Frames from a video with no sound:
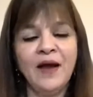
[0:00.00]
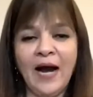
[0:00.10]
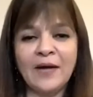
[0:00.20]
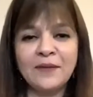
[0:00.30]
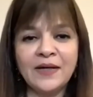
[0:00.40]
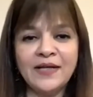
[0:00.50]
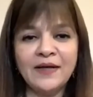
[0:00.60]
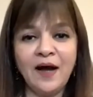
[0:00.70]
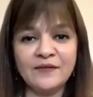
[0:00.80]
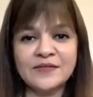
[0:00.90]
And Mani
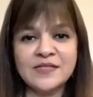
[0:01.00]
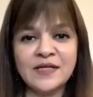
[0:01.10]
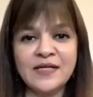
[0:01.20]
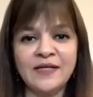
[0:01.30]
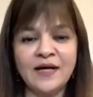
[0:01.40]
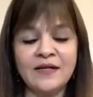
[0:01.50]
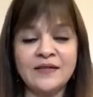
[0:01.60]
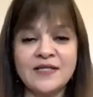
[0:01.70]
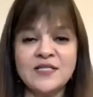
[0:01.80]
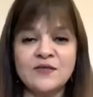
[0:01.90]
laughed and said, yeah,
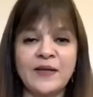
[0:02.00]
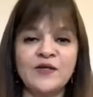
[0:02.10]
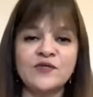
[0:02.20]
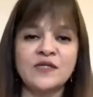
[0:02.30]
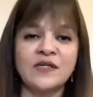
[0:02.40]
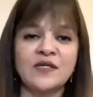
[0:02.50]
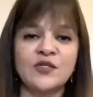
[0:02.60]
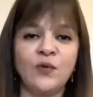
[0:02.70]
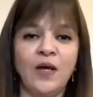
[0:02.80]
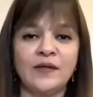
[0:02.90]
this is when you sit in
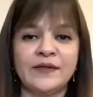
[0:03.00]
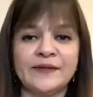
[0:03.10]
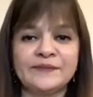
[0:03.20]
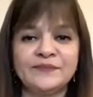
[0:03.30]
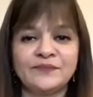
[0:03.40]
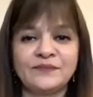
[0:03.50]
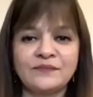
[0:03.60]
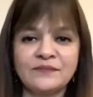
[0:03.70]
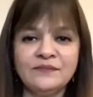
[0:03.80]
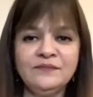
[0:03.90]
duality.
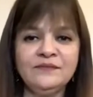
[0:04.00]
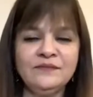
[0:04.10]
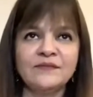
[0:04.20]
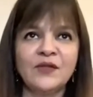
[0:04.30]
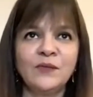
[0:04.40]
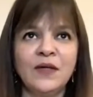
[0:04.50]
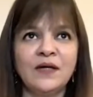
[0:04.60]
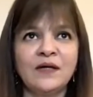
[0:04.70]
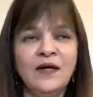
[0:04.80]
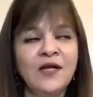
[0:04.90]
The work
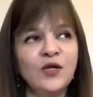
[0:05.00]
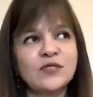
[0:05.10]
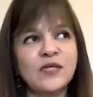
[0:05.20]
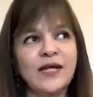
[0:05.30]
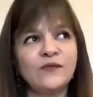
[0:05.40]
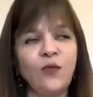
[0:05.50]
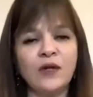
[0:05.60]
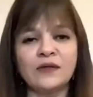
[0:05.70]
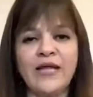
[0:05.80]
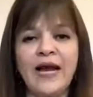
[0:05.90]
looks like
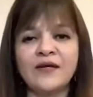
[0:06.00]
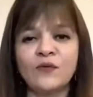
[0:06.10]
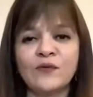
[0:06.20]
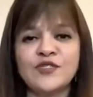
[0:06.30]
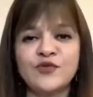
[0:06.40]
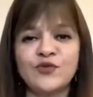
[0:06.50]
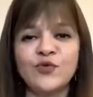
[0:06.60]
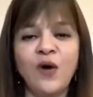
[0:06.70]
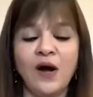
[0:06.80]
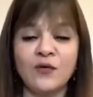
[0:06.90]
that which you
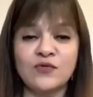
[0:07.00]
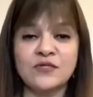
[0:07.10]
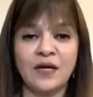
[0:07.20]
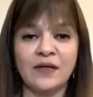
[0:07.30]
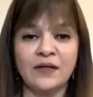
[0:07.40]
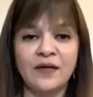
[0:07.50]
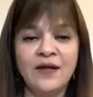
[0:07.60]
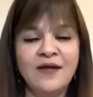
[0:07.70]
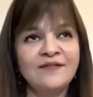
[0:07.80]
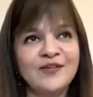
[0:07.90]
do outside.
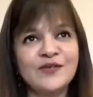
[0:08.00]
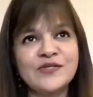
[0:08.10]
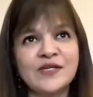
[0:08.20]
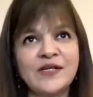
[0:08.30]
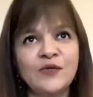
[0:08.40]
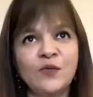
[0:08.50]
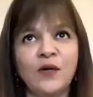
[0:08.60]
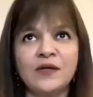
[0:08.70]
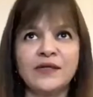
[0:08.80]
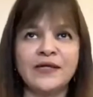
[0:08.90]
When you sit in
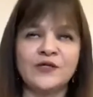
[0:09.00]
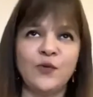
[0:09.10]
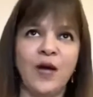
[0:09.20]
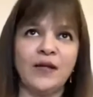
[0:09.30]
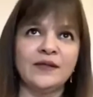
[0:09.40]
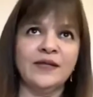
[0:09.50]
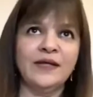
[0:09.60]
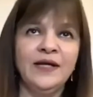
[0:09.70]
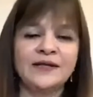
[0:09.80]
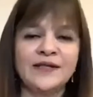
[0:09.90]

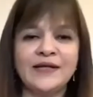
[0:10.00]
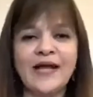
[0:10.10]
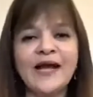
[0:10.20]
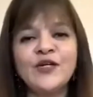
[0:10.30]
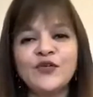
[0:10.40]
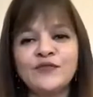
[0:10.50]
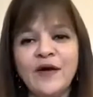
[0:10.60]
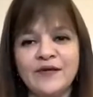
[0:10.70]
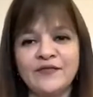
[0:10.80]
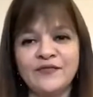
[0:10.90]
duality, the 9 to
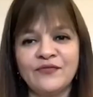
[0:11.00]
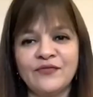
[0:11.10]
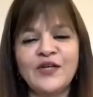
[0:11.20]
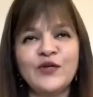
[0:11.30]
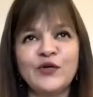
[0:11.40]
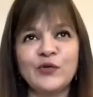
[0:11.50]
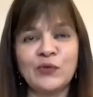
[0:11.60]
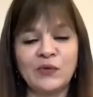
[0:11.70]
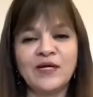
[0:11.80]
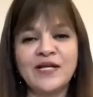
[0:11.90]
5 that you do
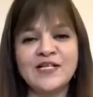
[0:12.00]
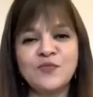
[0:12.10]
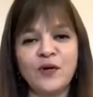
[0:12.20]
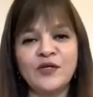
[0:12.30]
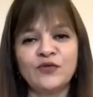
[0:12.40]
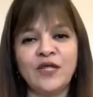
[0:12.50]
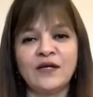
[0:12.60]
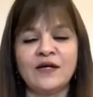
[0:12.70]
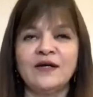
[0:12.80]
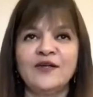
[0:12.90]
is what you
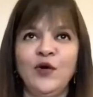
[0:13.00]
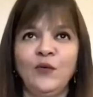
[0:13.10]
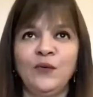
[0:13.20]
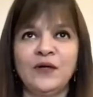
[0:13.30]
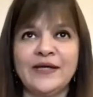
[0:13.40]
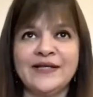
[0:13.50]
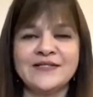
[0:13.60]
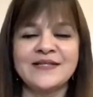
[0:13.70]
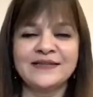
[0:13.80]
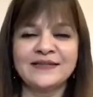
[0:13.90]
think your work
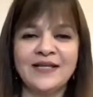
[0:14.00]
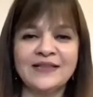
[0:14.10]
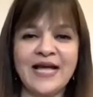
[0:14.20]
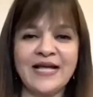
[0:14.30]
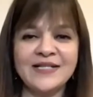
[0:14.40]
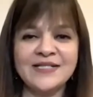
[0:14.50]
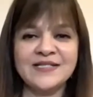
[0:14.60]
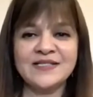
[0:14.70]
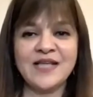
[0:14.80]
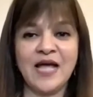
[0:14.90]
is. That's
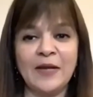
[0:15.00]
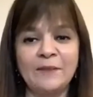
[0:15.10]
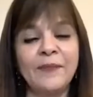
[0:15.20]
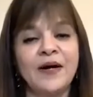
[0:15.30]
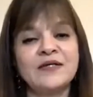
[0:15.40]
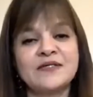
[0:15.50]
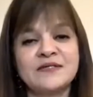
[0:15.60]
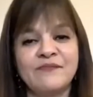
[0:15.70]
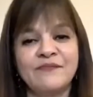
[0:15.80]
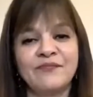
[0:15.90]
time
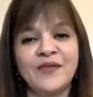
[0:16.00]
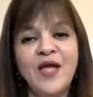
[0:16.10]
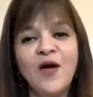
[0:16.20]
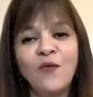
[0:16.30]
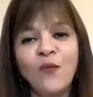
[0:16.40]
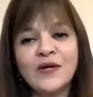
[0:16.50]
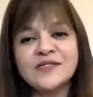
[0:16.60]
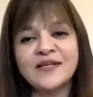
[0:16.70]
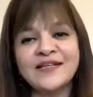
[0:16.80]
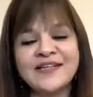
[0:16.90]
pass. What
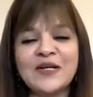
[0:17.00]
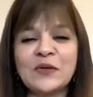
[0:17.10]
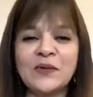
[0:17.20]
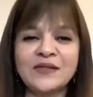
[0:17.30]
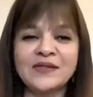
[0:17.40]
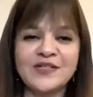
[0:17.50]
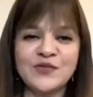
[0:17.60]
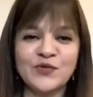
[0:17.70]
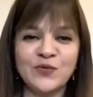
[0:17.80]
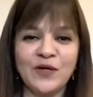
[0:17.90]
is the real work
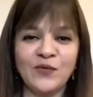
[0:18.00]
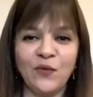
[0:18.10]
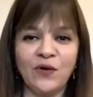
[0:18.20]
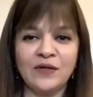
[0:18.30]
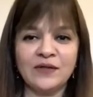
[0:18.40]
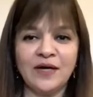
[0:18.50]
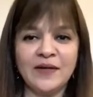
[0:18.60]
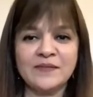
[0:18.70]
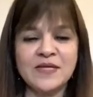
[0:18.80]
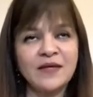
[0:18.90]
that you do at all
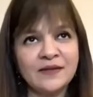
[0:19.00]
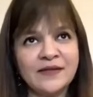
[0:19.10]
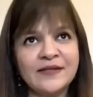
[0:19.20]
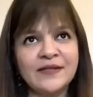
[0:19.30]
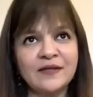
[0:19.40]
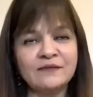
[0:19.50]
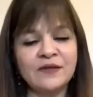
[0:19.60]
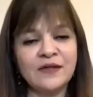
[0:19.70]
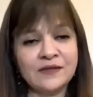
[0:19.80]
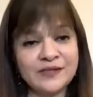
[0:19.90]
times? The real
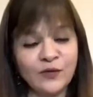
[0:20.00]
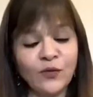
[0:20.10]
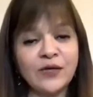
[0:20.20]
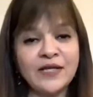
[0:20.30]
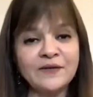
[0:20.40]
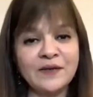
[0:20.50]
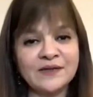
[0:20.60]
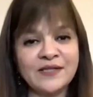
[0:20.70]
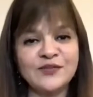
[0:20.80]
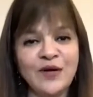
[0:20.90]
work, the only
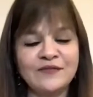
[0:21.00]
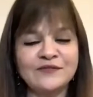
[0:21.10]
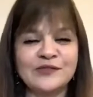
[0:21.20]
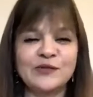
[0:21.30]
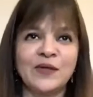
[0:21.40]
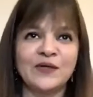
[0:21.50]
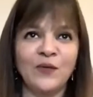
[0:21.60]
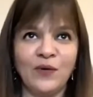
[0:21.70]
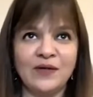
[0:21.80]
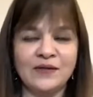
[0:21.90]
work that you have to do at
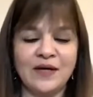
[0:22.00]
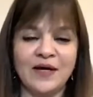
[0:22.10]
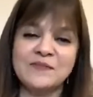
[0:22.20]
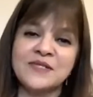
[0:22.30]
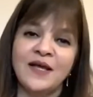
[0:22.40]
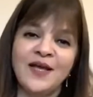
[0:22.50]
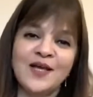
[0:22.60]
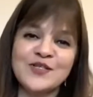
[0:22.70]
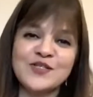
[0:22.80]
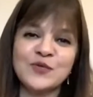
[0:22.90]
all times,
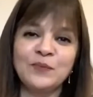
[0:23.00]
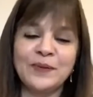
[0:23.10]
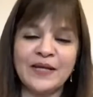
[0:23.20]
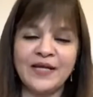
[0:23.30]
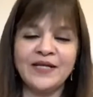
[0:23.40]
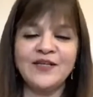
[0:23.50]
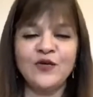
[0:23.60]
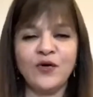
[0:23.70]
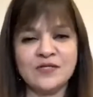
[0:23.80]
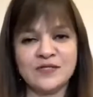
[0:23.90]
is to bring
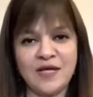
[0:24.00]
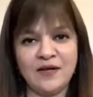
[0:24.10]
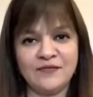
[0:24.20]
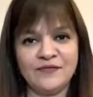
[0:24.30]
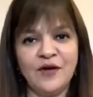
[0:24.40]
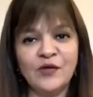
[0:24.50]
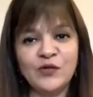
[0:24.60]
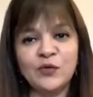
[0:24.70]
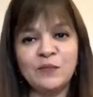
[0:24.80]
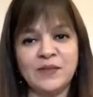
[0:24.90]
yourself
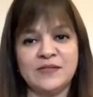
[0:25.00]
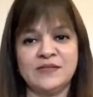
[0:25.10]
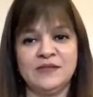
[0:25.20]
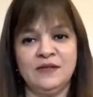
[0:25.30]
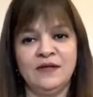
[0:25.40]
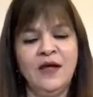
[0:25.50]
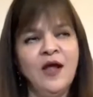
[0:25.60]
to masti.